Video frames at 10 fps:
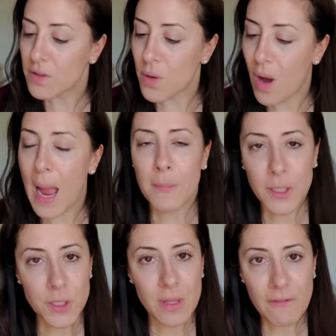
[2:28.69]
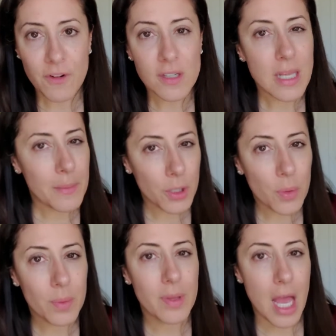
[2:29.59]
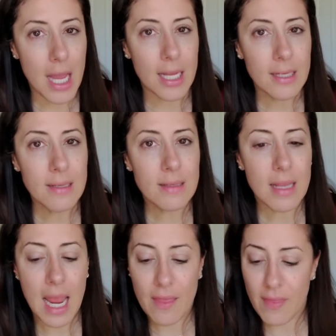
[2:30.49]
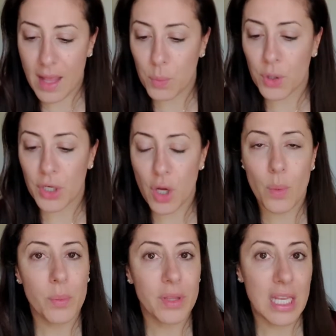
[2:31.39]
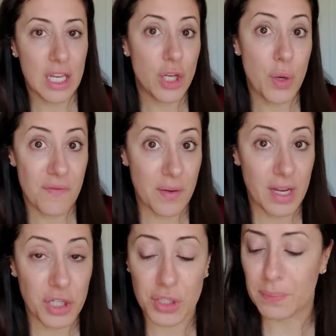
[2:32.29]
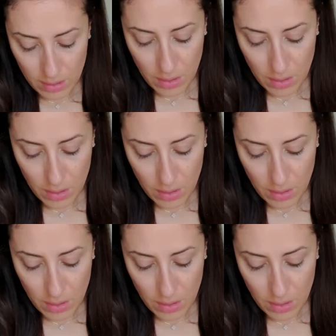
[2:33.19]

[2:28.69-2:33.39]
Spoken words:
So I'm gonna do that first. I'm gonna go in with the eyes and then we're gonna go in with the new foundation.